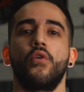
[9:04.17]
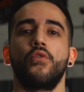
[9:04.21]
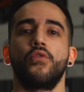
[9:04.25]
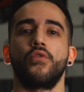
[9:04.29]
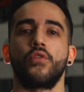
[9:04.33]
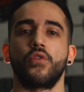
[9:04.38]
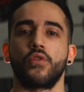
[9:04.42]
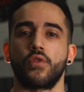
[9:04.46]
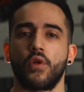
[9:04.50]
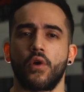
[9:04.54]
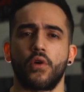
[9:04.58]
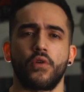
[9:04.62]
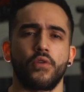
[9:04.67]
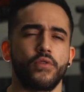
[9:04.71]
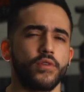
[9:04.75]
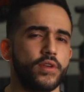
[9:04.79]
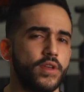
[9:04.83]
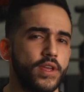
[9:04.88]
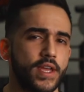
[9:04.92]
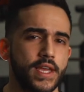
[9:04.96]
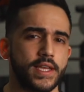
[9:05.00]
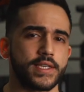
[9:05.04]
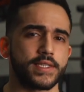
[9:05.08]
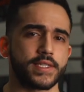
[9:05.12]
the load
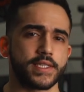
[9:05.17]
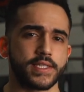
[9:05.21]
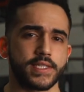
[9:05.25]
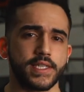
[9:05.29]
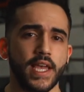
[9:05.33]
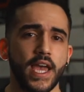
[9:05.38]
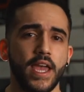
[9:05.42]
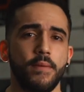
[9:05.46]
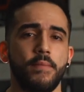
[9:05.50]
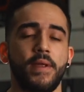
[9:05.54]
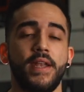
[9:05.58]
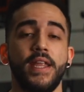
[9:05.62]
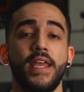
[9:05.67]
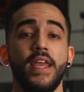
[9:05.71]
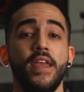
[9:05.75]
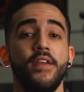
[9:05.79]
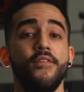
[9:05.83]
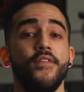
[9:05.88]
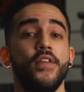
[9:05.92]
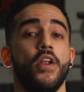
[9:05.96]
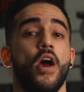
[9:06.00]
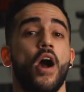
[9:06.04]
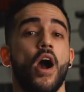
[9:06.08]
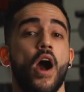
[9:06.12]
is the same, and
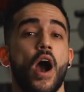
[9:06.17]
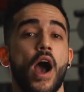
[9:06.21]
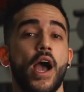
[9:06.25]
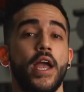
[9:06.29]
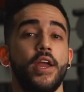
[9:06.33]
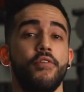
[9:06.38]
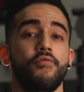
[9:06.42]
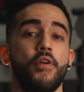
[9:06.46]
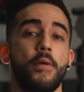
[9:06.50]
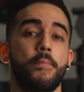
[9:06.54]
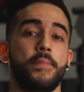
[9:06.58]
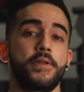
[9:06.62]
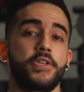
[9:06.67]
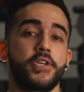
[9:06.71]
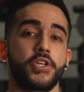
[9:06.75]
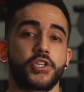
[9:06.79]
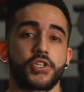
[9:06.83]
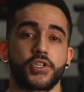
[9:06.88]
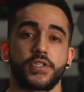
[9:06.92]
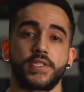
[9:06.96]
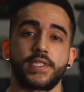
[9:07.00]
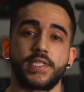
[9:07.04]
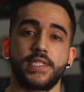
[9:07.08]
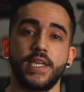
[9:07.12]
even higher
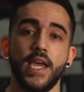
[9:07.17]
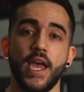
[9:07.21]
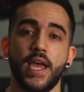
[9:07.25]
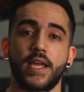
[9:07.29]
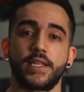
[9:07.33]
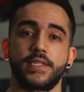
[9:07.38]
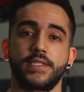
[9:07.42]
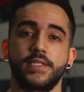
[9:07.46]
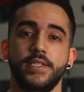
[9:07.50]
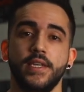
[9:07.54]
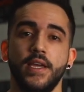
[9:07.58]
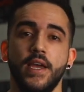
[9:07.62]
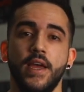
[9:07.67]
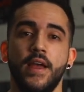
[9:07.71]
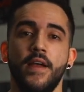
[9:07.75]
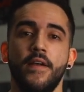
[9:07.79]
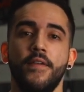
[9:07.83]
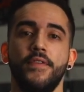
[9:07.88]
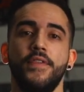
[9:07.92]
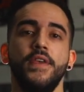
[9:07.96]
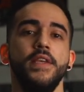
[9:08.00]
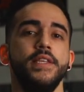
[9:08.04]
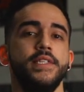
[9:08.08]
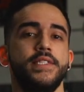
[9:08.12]
repetition sets
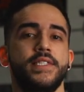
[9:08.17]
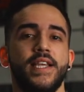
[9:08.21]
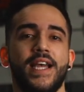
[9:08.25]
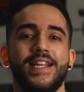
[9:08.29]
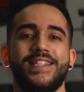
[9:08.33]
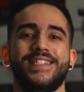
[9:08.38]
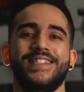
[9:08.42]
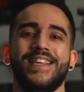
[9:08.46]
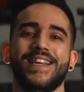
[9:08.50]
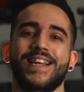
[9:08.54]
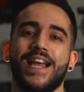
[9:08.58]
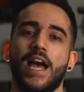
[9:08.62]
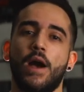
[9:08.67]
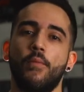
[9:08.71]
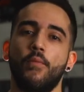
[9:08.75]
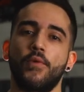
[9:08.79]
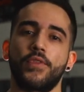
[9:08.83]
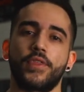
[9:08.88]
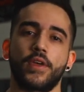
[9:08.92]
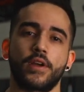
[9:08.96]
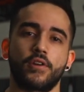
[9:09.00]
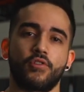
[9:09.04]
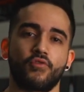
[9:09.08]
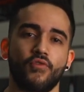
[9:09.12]
these sets that come with
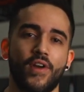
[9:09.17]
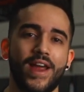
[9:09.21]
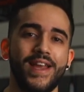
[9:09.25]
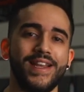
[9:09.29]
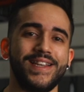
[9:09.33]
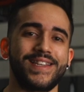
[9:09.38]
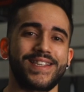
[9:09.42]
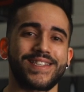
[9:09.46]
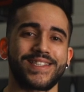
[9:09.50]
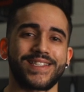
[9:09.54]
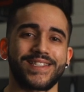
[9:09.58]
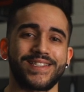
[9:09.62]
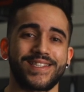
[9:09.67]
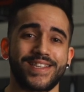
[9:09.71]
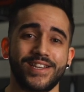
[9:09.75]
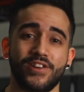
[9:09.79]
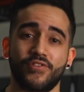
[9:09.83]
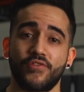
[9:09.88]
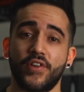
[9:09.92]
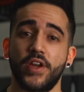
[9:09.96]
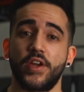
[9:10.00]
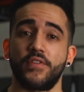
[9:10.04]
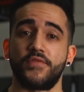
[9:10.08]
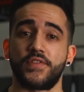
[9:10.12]
a great
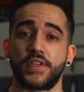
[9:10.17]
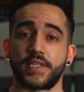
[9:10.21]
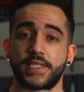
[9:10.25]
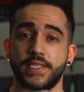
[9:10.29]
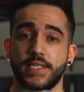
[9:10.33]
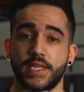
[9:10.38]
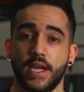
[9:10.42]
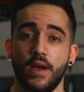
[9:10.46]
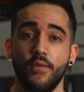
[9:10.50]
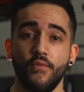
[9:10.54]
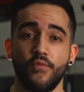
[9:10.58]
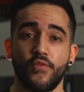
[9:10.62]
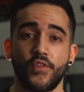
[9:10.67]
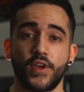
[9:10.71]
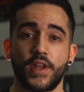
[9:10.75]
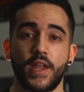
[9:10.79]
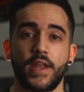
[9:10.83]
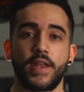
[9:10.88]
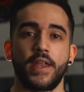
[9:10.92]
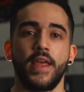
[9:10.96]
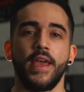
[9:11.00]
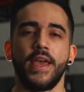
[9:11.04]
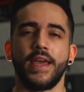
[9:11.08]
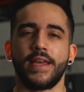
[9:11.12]
degree of discomfort
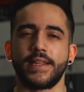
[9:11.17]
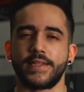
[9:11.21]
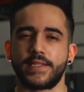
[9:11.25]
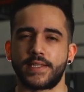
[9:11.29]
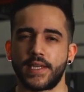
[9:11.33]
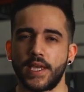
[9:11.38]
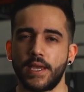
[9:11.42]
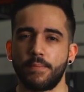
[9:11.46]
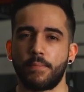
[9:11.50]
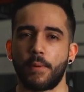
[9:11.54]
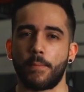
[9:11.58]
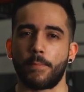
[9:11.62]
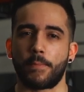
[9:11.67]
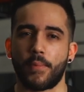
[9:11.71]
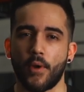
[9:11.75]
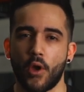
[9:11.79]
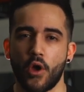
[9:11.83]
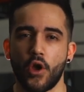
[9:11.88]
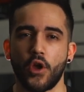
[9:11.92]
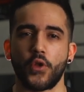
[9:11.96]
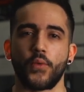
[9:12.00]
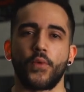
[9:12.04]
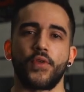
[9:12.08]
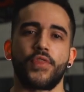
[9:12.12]
and deep
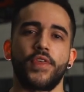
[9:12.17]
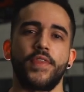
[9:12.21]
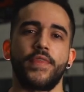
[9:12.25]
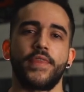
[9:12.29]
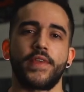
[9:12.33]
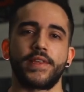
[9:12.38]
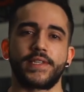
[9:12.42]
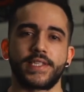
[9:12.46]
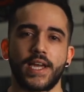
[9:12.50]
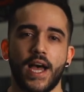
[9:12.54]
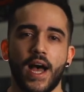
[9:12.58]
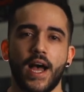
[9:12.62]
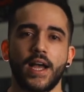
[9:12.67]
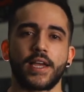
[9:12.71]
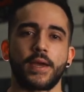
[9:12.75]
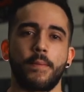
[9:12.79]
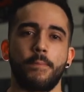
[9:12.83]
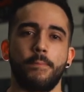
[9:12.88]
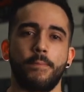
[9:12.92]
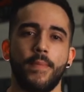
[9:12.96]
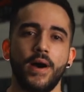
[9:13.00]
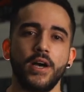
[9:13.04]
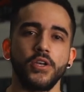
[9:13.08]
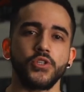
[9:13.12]
burn within the target
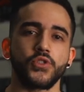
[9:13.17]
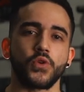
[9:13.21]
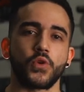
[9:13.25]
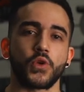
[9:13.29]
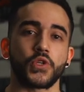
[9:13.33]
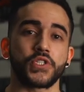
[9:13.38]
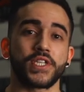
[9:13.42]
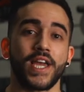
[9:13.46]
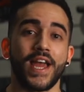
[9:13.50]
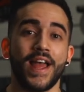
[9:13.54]
muscles,